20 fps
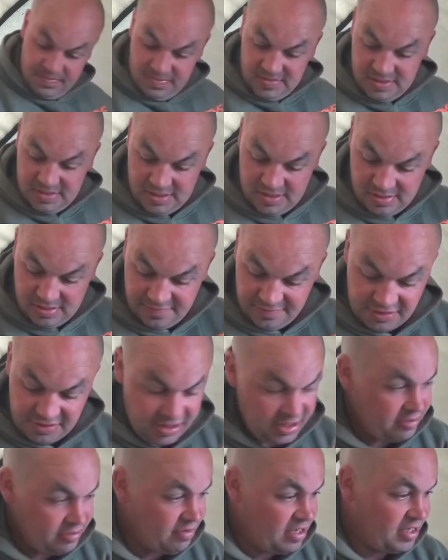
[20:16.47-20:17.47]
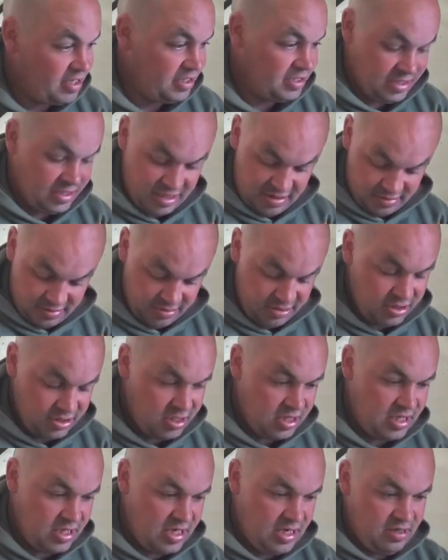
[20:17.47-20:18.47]
And obviously your anti-tangle, just
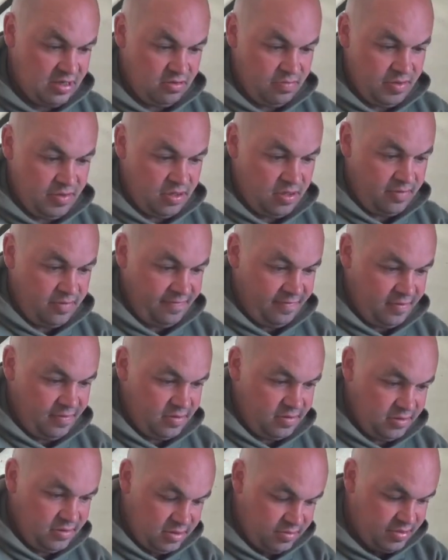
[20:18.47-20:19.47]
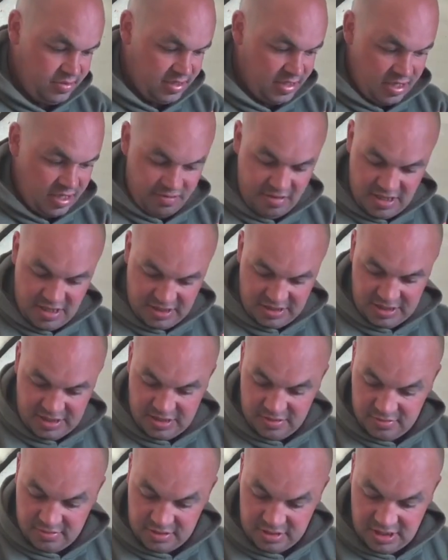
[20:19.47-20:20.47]
cut that little bit off so we can get our
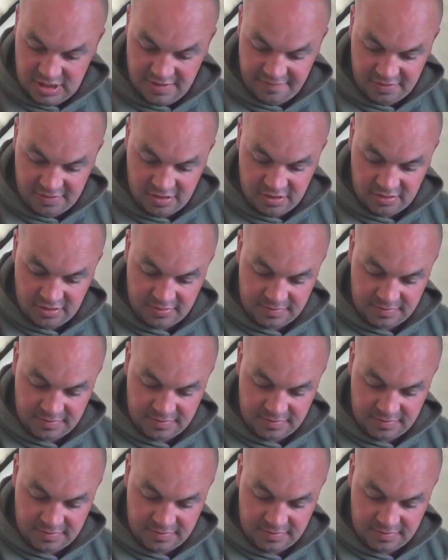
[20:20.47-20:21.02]
anti-tangle sleeve on.